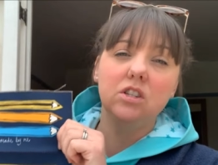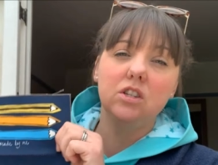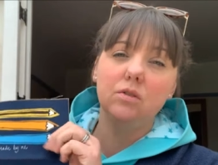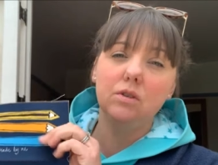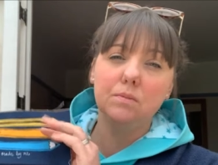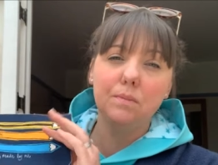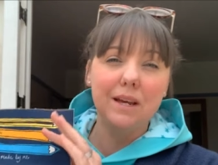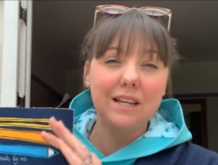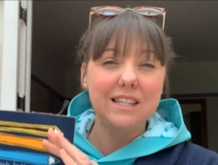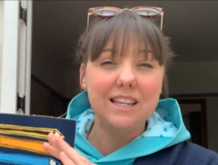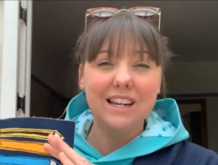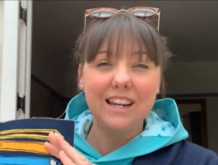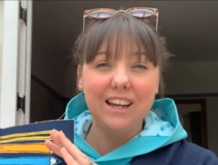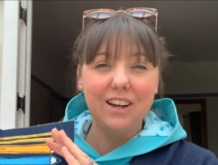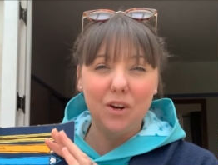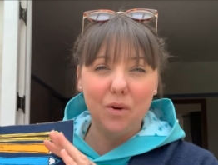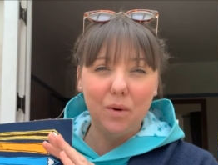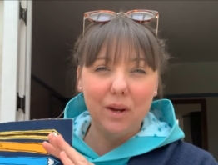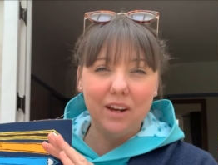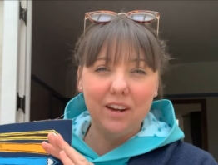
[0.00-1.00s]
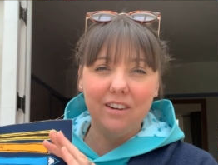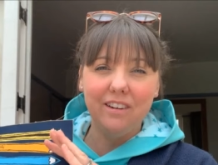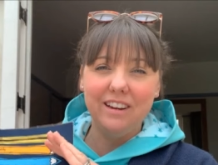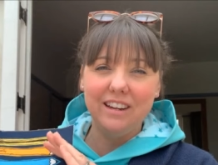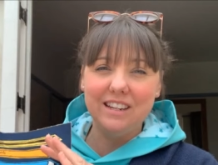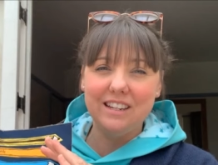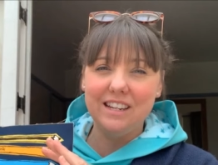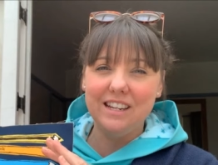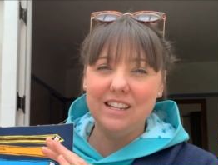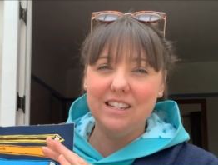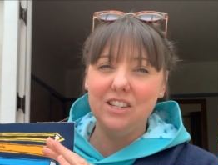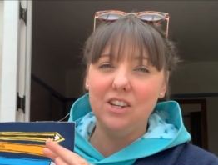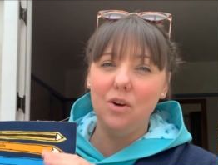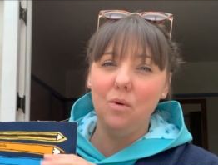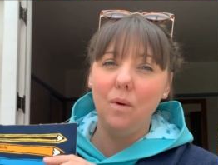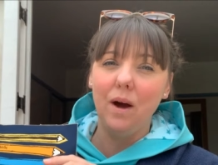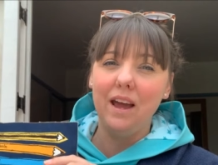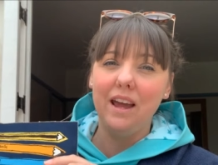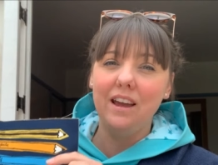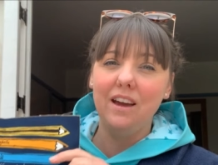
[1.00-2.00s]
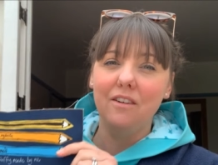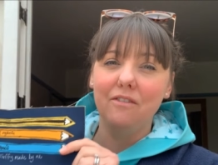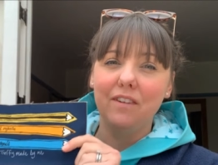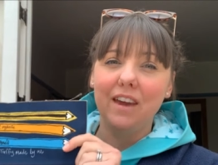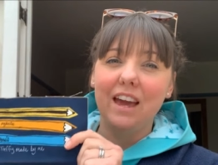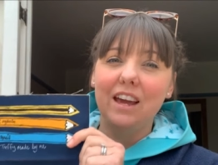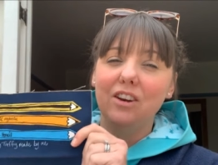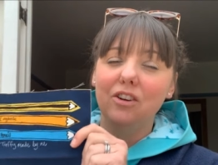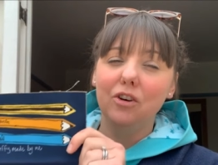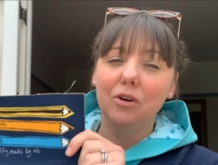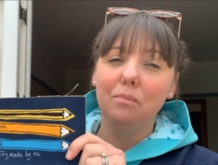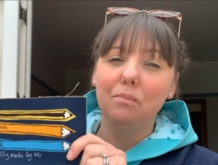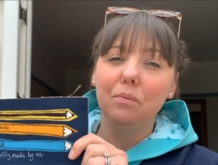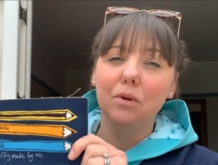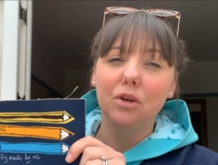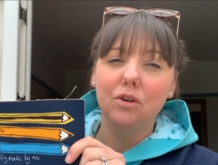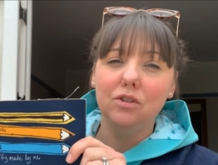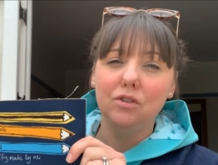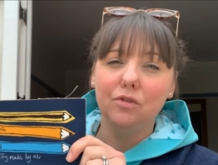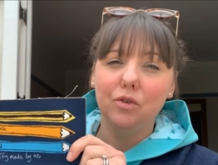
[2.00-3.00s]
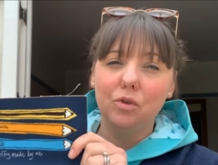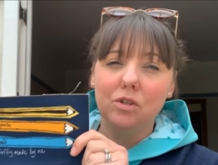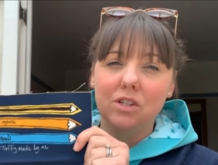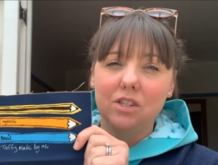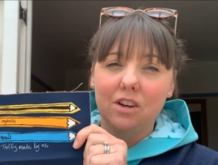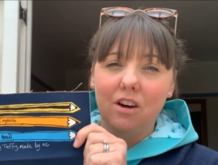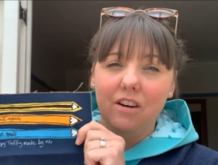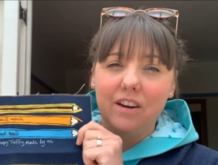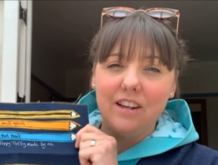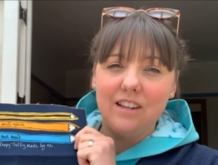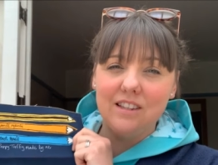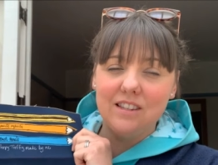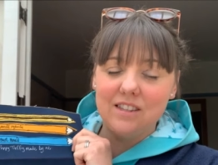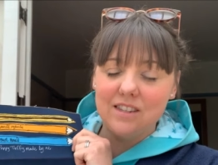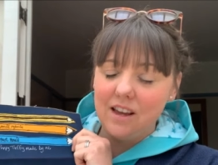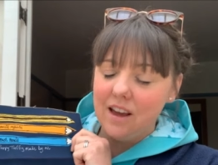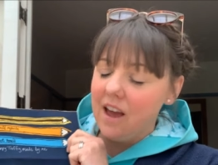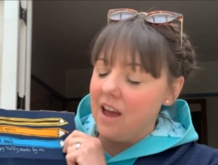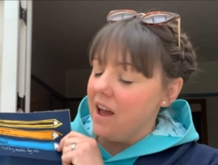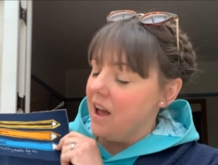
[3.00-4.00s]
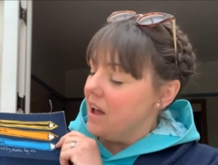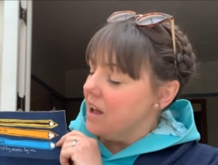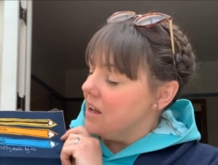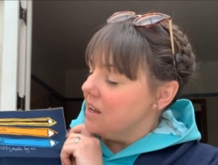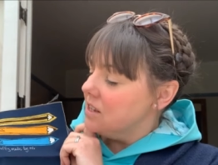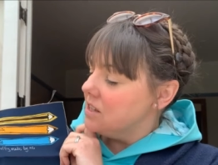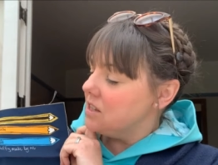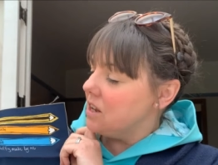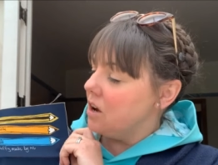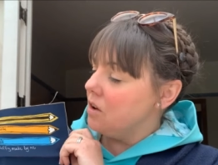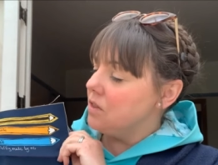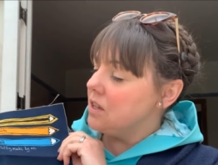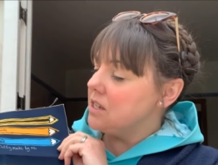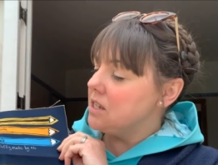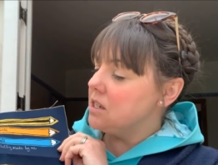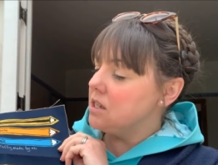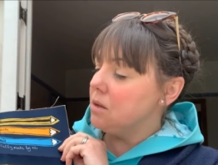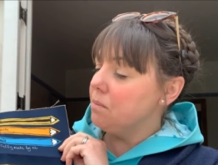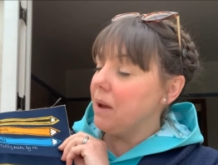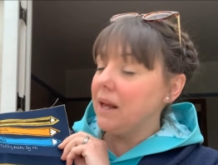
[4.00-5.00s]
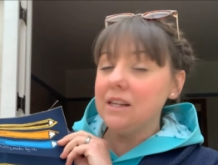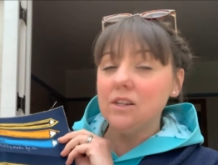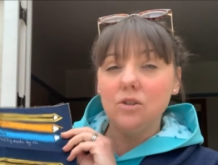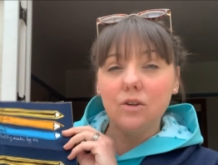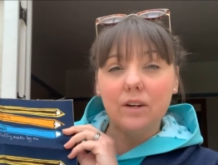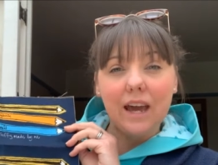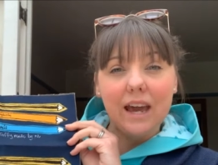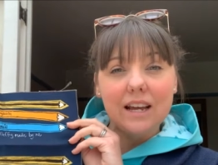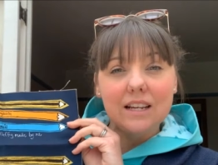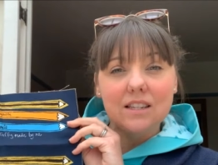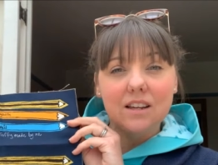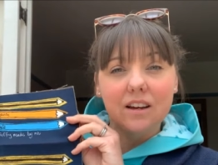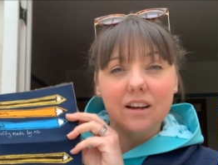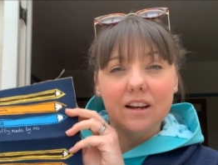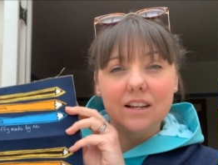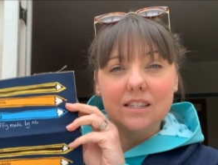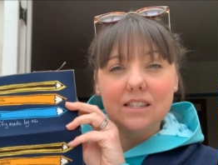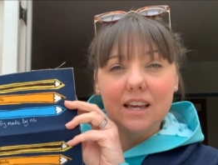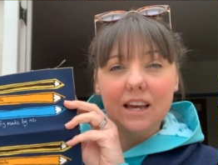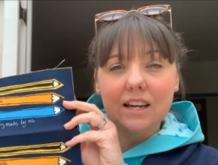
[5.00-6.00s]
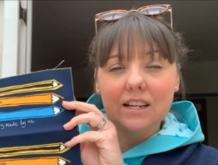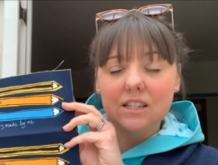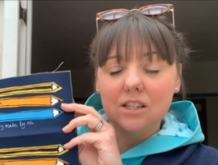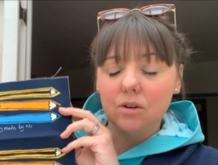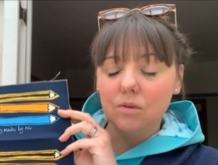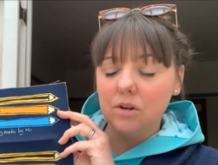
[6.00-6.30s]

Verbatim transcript: So it's basically a quicker and easier way of getting her beautiful designs so this is the pencil case, like I say,